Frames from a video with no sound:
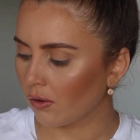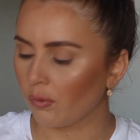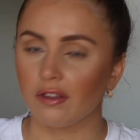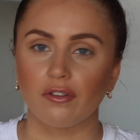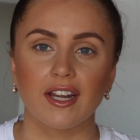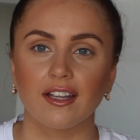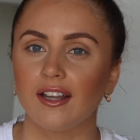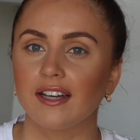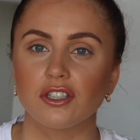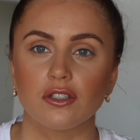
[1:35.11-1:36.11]
with regular
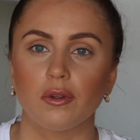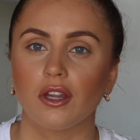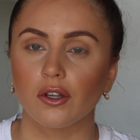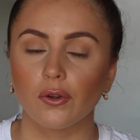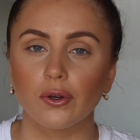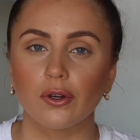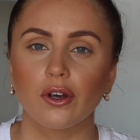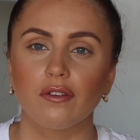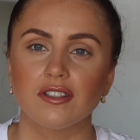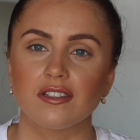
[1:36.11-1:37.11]
lashes with glue,
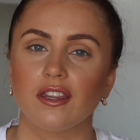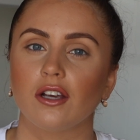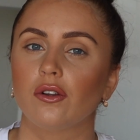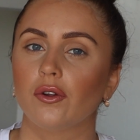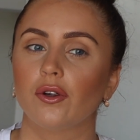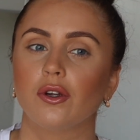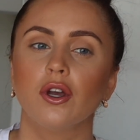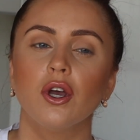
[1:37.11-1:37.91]
obviously the glue